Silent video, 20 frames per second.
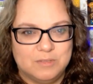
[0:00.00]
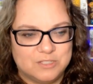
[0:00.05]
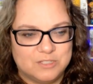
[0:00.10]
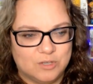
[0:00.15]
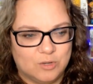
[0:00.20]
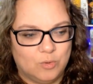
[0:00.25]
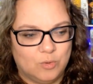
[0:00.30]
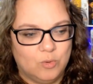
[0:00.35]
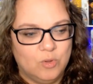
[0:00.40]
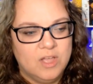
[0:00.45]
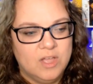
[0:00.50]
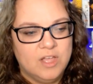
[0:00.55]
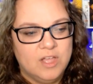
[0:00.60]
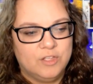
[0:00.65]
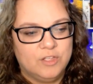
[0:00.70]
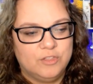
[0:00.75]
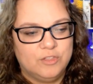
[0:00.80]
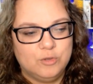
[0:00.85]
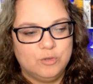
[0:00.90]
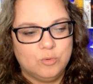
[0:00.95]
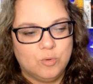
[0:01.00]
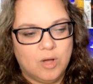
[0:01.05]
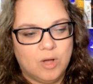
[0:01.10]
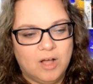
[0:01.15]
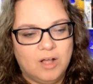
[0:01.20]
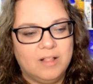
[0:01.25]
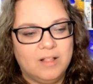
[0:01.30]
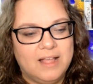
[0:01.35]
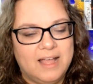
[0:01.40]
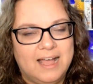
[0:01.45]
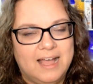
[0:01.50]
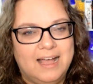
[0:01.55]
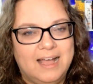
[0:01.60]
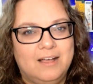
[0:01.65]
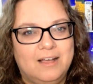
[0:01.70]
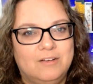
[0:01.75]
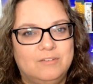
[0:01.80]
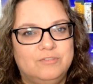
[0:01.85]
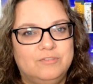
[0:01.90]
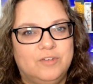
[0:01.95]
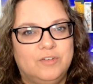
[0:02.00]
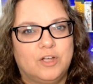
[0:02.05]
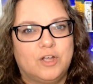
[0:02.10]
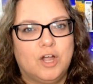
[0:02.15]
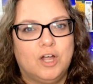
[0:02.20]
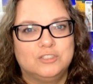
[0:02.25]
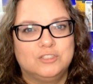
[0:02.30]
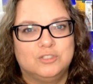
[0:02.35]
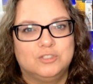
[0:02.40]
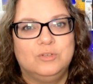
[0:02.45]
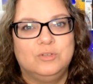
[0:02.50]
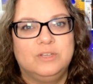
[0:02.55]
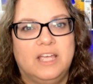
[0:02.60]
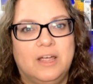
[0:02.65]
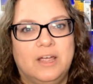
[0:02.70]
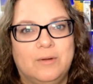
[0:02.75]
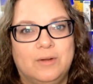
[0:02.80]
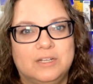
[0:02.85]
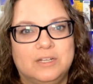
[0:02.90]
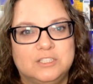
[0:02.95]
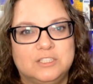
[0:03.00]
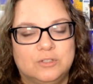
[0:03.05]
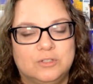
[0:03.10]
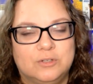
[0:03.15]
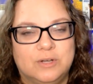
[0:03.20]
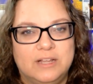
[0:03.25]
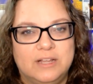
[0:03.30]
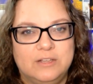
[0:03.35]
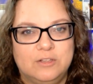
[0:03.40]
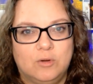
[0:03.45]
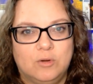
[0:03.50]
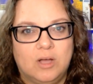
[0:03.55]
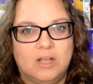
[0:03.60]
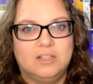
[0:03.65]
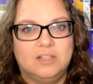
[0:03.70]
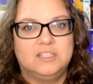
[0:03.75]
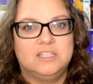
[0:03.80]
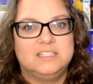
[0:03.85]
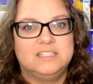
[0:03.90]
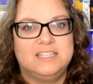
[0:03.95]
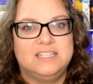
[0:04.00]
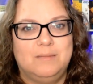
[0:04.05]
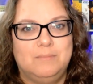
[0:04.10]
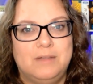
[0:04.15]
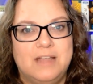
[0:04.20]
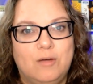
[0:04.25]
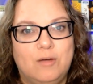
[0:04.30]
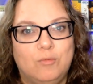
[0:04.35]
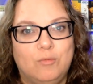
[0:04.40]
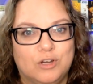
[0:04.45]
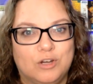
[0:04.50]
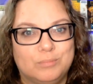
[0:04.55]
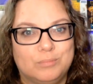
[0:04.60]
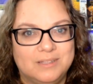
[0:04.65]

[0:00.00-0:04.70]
So you all have a cartoon character and you're all on the same network,